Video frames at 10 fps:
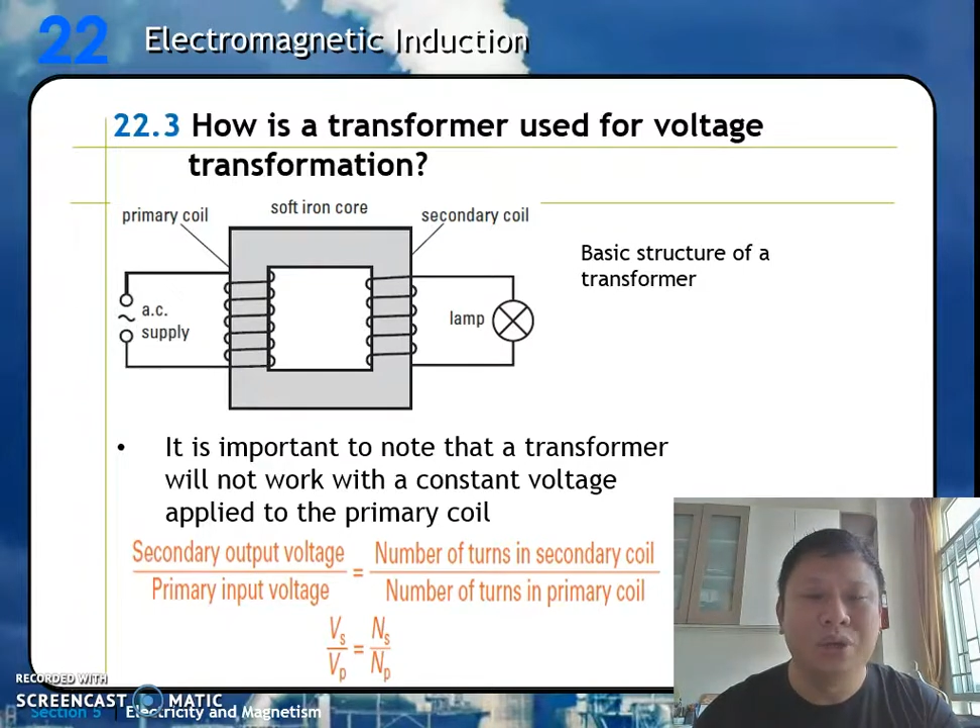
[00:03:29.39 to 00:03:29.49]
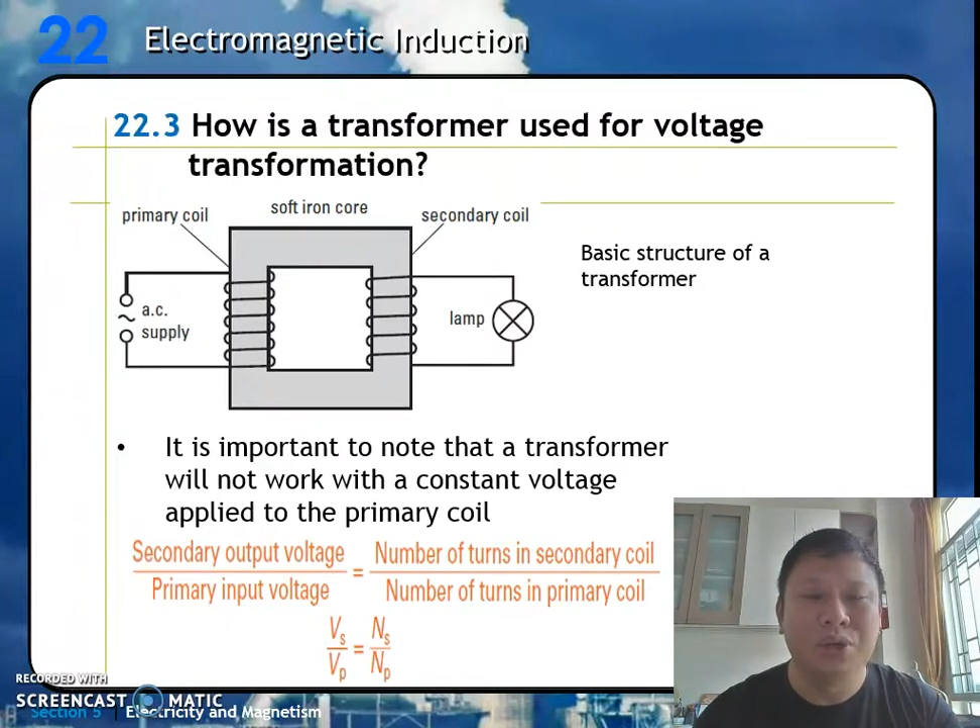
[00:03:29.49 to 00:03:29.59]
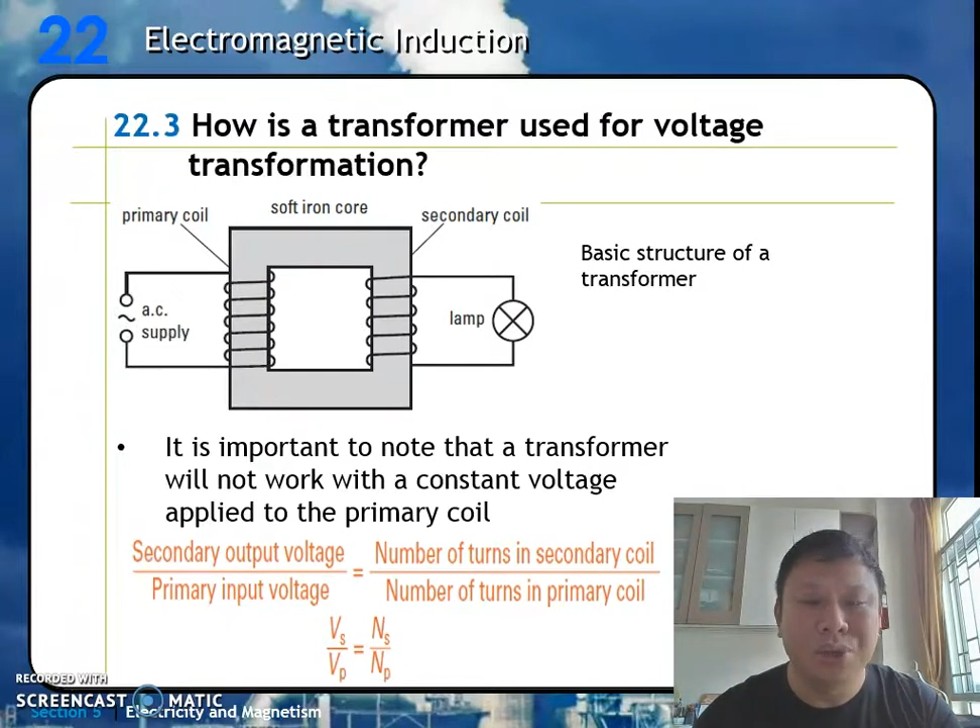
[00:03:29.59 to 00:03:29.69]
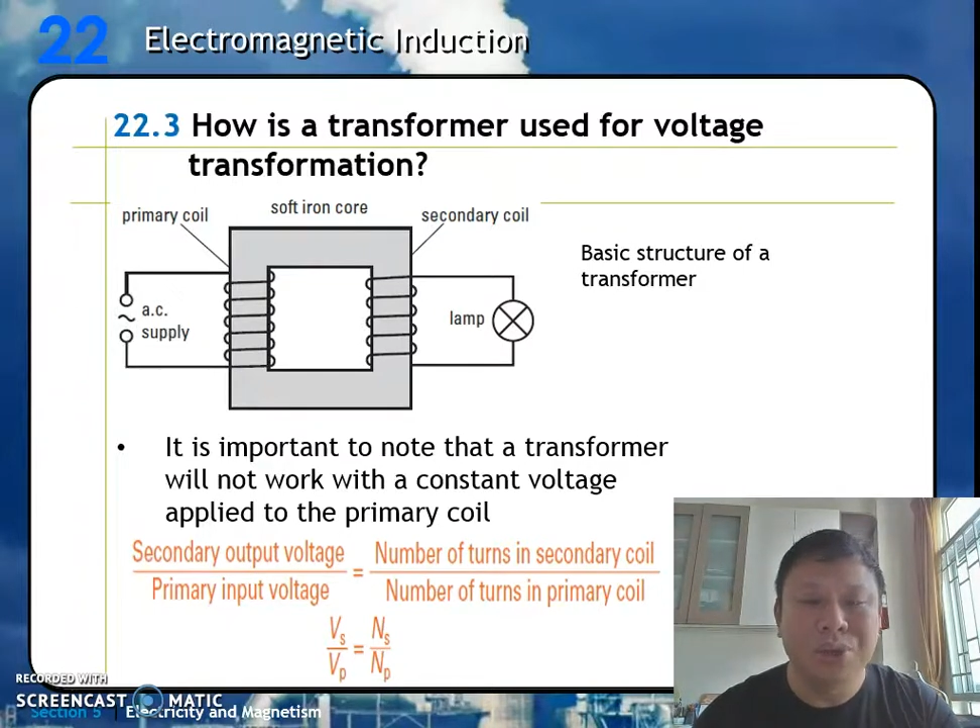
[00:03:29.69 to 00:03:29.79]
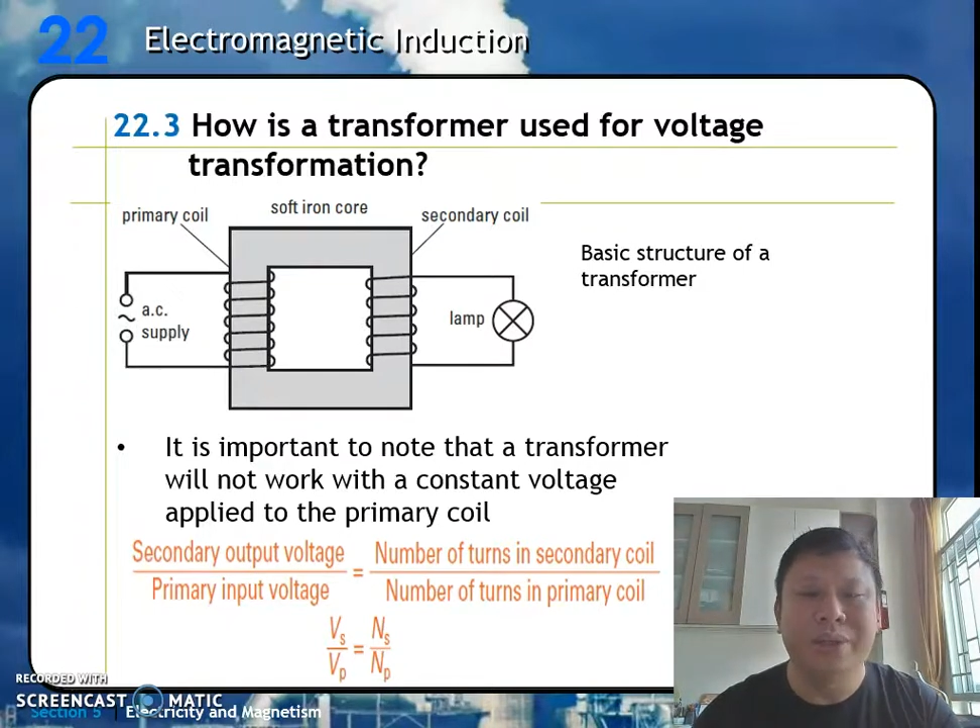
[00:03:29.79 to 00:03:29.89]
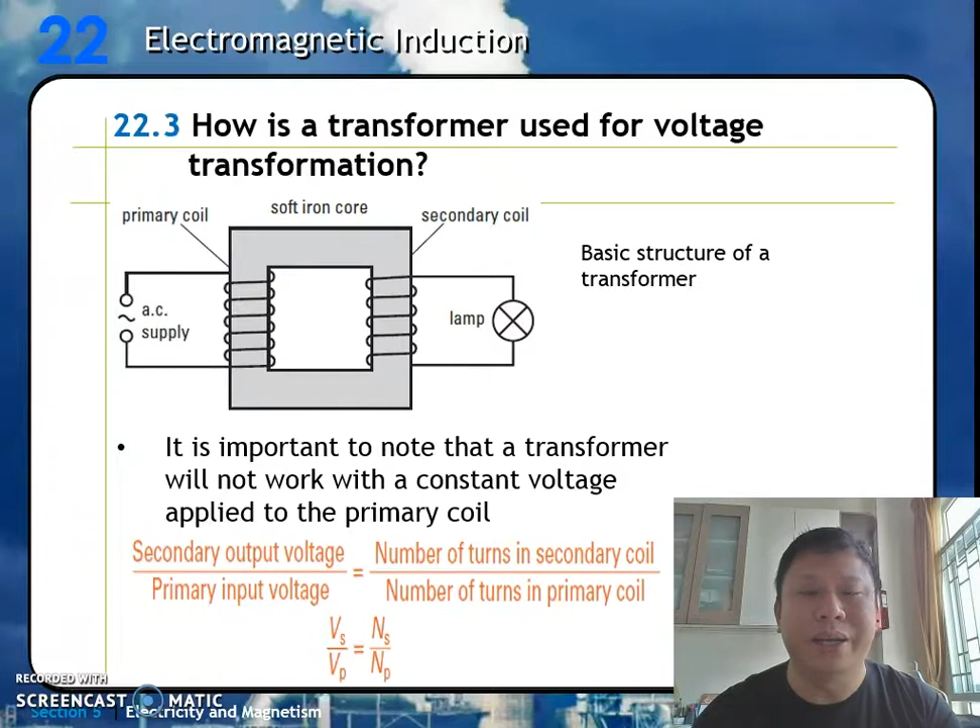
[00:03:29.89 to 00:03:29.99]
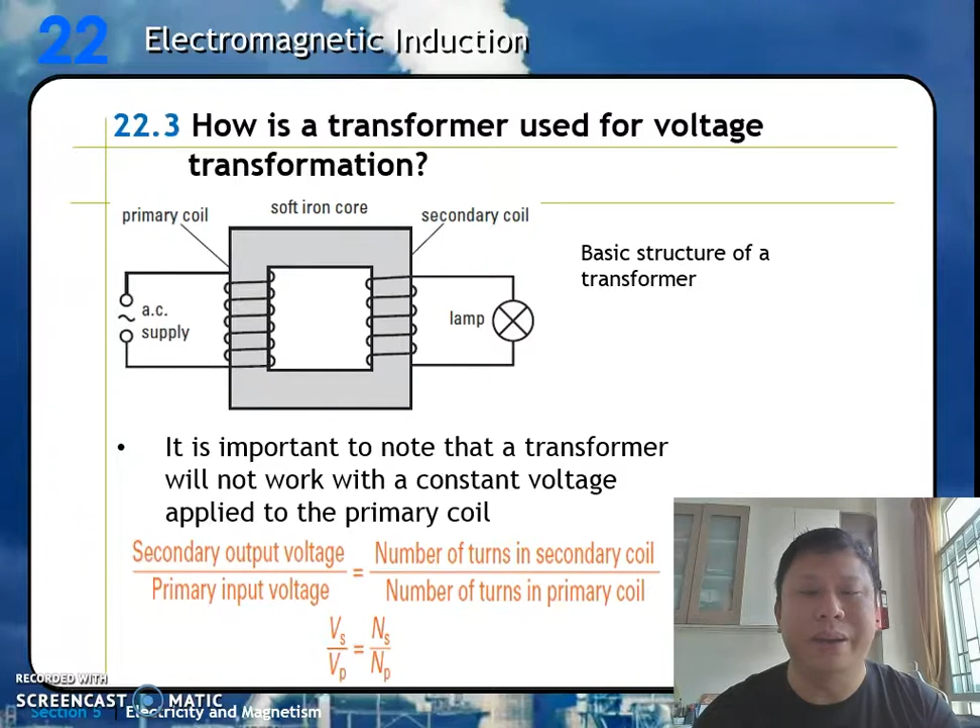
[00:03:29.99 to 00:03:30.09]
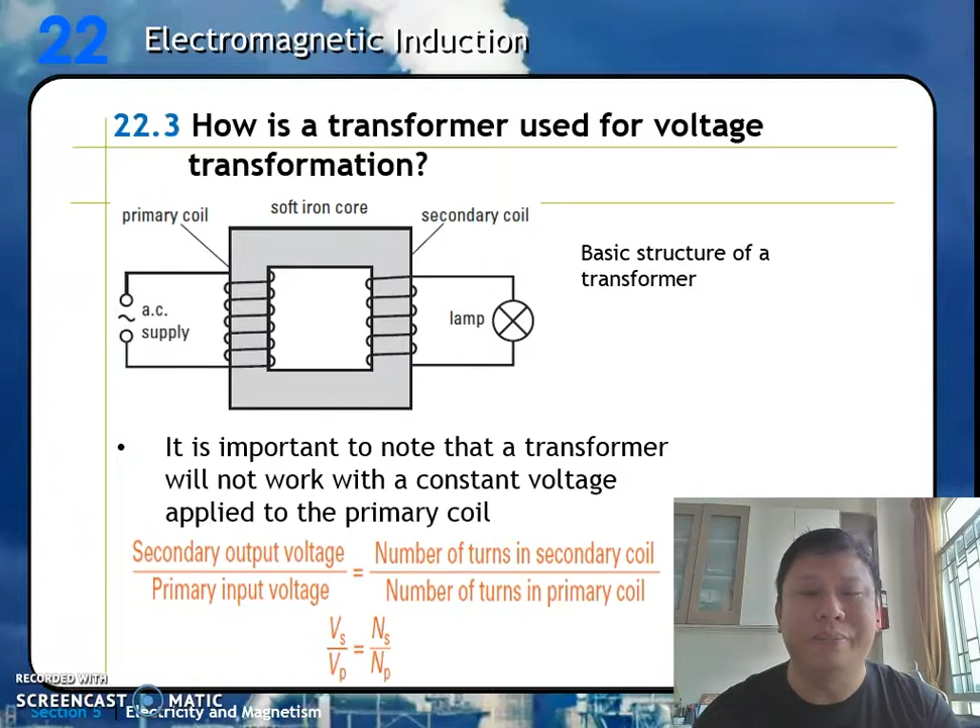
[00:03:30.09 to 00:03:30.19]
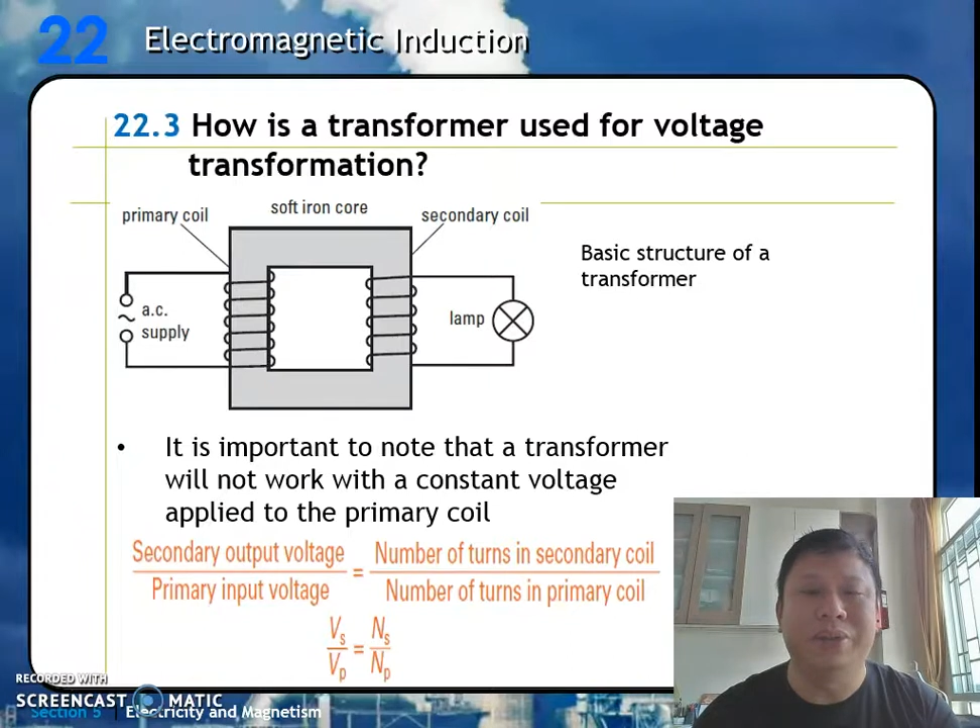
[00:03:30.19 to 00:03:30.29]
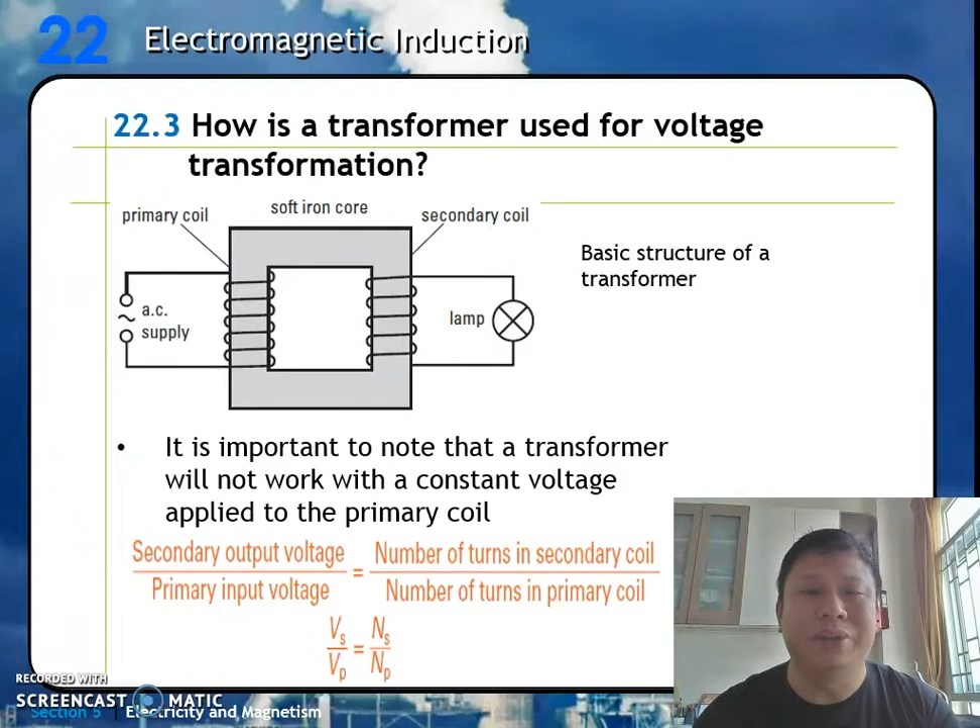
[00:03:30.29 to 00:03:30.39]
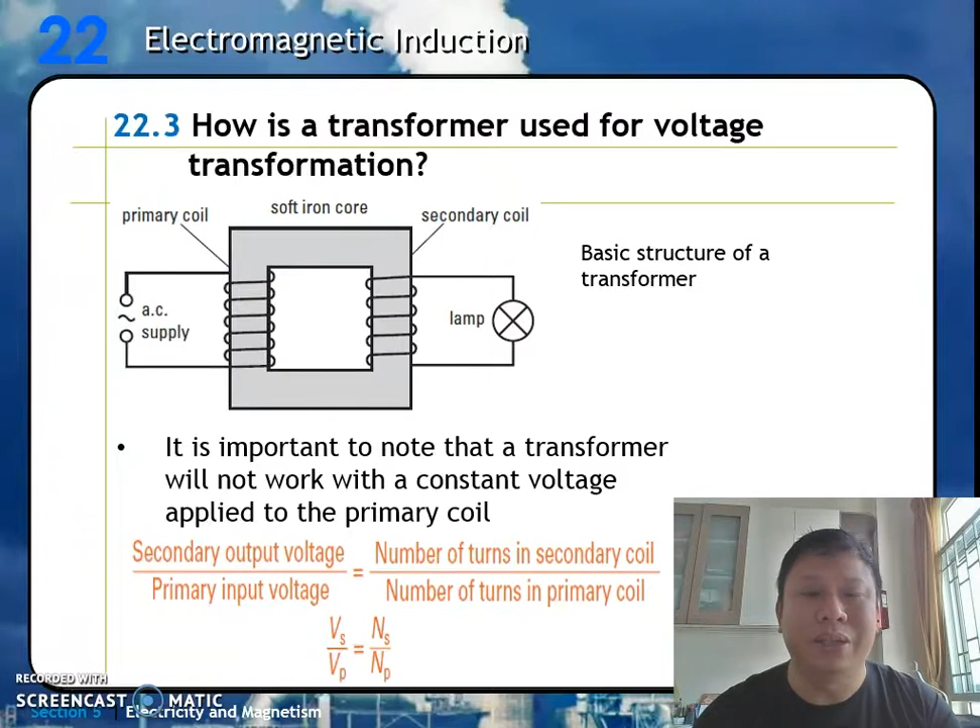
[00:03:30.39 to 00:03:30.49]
to the number of